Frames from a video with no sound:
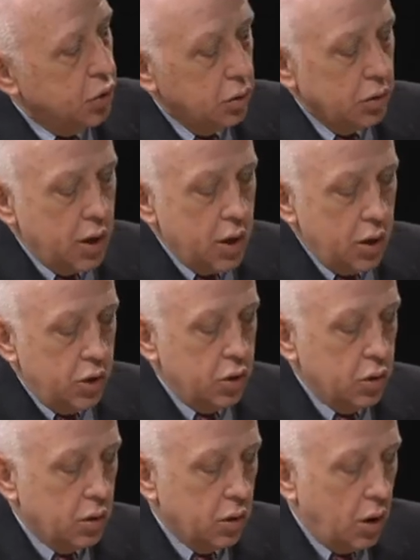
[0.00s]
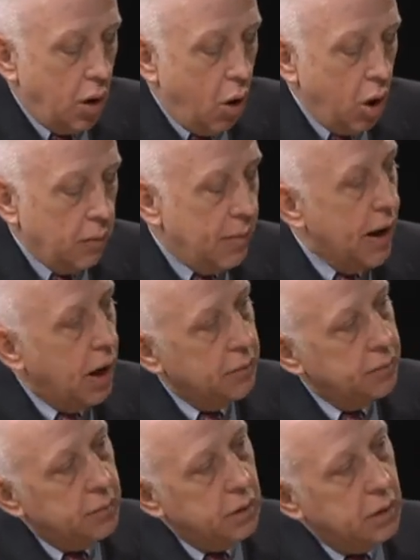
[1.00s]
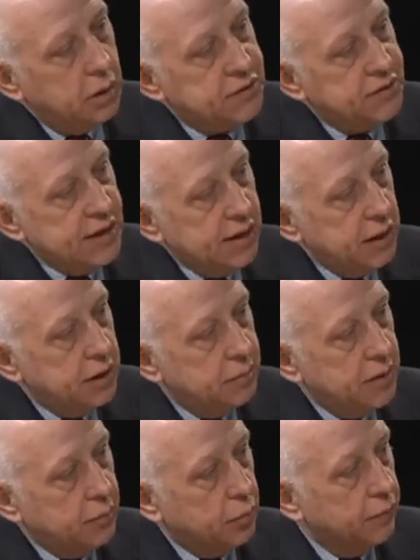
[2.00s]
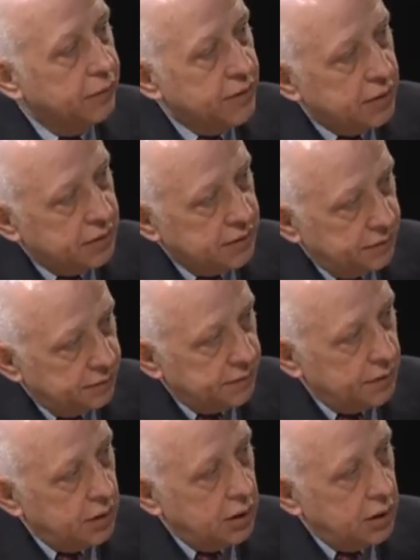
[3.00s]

You're all about seeking to be preventative.